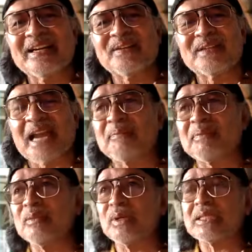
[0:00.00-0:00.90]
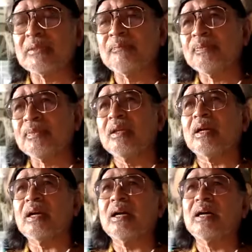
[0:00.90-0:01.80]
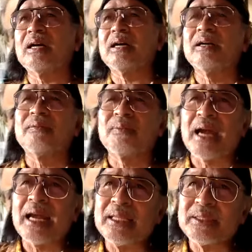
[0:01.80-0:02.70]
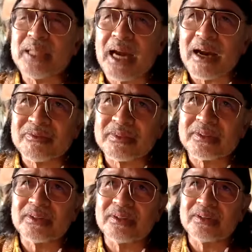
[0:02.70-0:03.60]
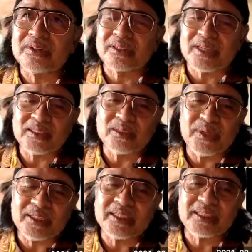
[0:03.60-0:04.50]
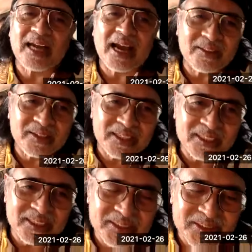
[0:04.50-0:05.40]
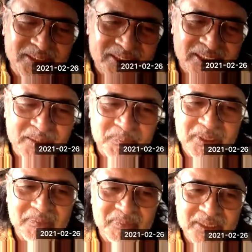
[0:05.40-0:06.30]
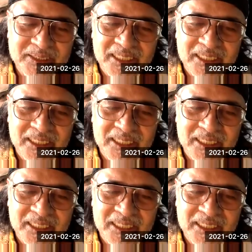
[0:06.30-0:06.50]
what happened was right after graduating college in the Philippines,